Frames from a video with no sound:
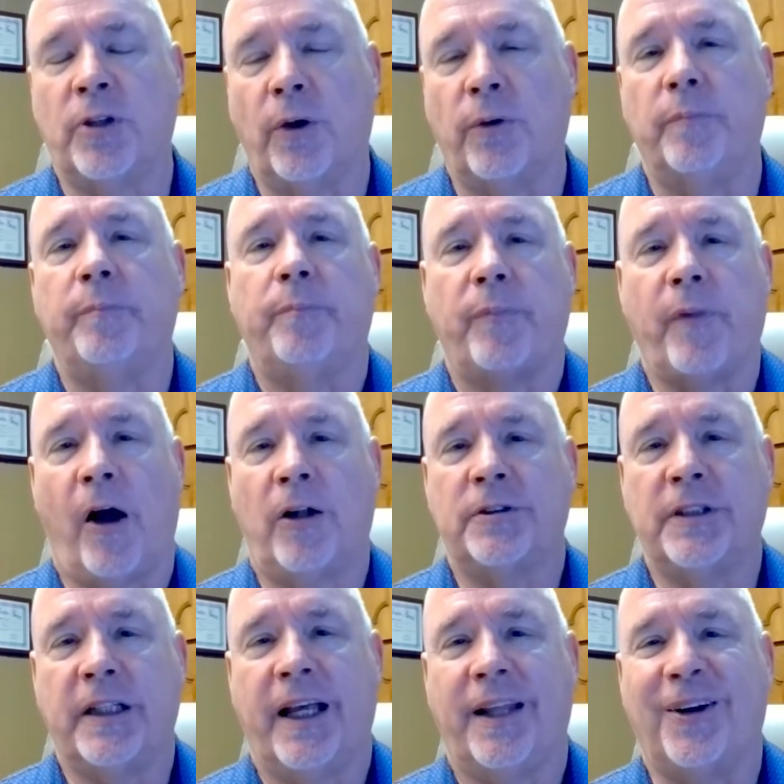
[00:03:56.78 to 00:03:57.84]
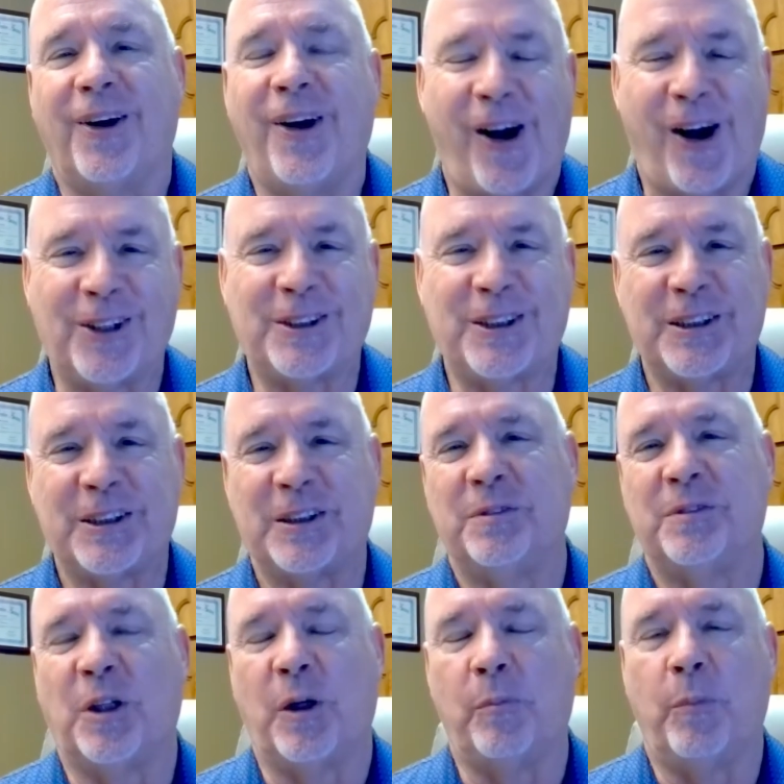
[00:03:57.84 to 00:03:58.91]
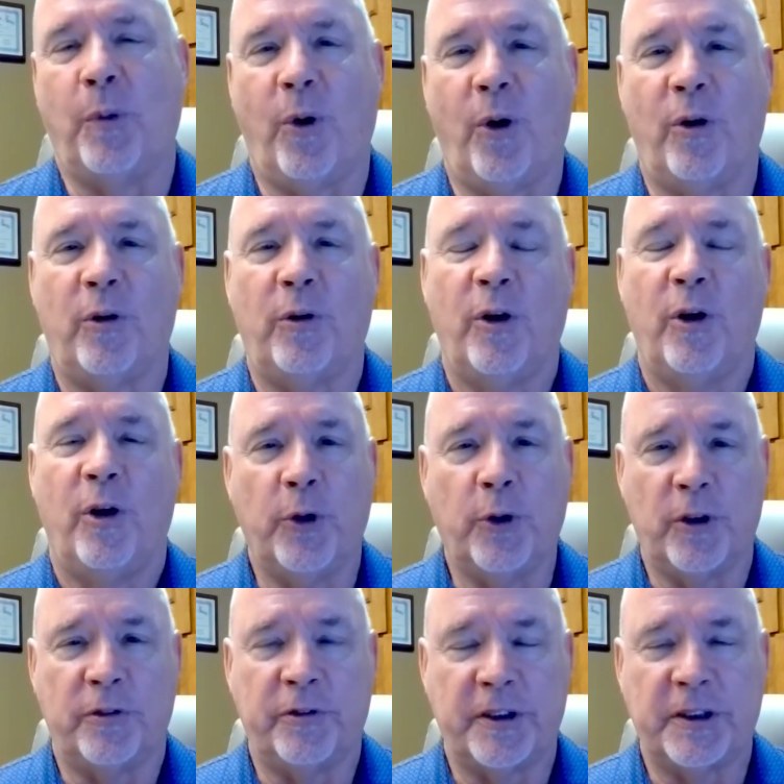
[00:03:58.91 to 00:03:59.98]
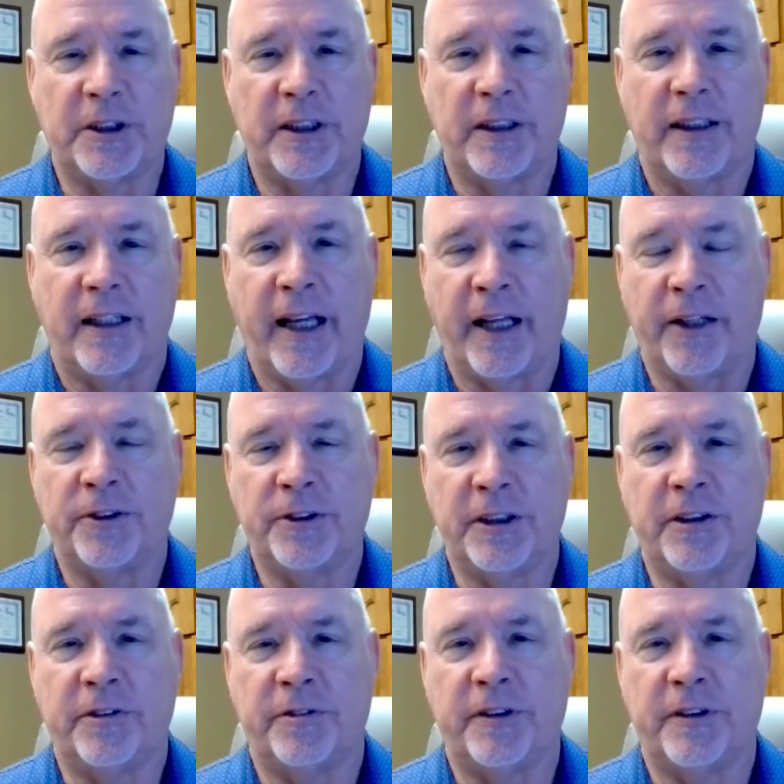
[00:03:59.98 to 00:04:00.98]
So altogether, our systems are more fuel efficient, energy